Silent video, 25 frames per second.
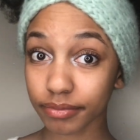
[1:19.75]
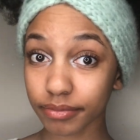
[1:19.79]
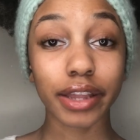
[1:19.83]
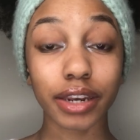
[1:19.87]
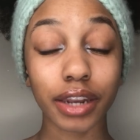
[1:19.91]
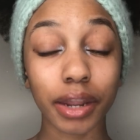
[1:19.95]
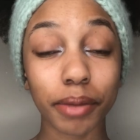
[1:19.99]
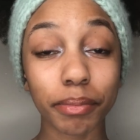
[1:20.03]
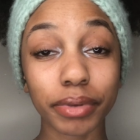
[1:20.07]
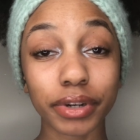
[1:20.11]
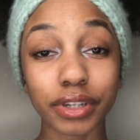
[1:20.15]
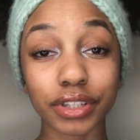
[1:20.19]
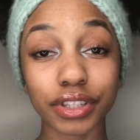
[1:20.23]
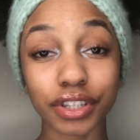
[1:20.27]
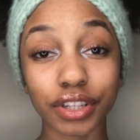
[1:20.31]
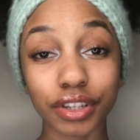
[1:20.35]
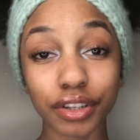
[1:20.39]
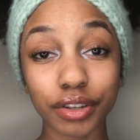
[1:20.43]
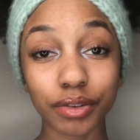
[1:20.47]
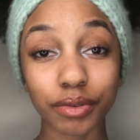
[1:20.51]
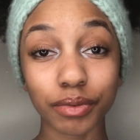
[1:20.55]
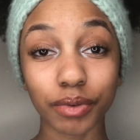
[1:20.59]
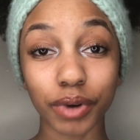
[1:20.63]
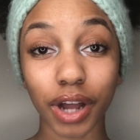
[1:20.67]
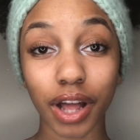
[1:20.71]
Number
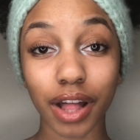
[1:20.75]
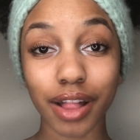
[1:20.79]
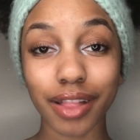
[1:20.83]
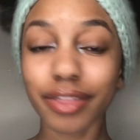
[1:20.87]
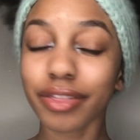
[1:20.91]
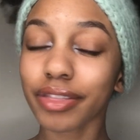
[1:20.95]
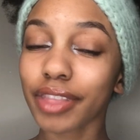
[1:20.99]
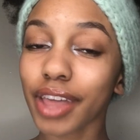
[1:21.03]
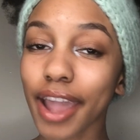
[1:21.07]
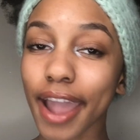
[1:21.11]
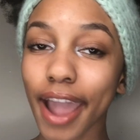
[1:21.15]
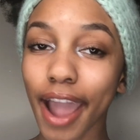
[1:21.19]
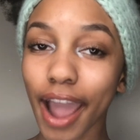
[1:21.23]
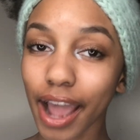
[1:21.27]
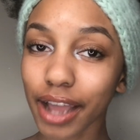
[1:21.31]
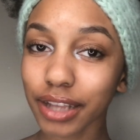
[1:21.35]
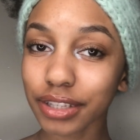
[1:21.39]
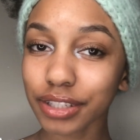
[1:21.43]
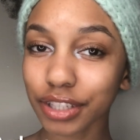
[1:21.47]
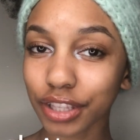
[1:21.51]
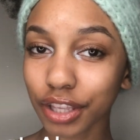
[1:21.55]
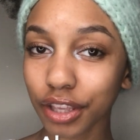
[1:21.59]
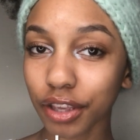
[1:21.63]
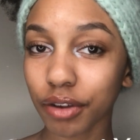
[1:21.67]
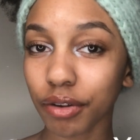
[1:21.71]
two, they
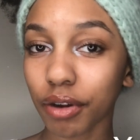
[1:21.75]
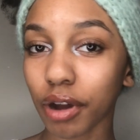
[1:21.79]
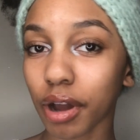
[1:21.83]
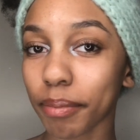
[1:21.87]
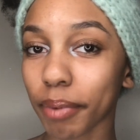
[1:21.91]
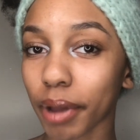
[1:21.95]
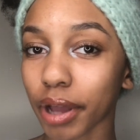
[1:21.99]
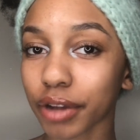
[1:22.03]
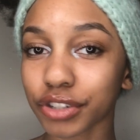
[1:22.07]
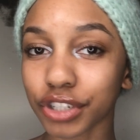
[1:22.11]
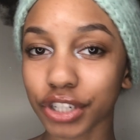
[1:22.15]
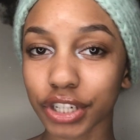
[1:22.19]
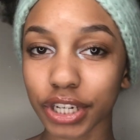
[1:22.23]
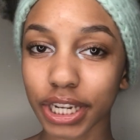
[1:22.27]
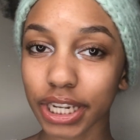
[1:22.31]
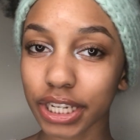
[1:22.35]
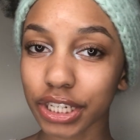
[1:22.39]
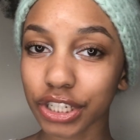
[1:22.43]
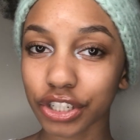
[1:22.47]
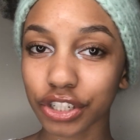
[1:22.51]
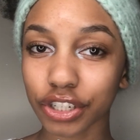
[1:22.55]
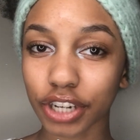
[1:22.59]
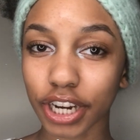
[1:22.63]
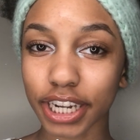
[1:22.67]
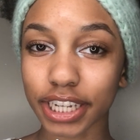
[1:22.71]
ask you about your
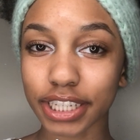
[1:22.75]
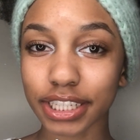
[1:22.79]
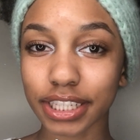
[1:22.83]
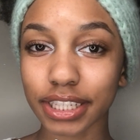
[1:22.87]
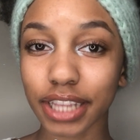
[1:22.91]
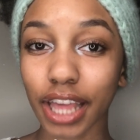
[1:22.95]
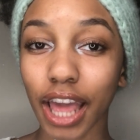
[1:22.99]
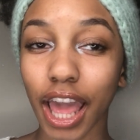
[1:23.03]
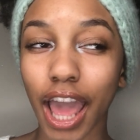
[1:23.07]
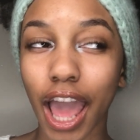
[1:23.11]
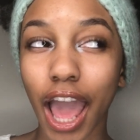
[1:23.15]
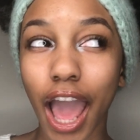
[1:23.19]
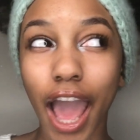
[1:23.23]
interests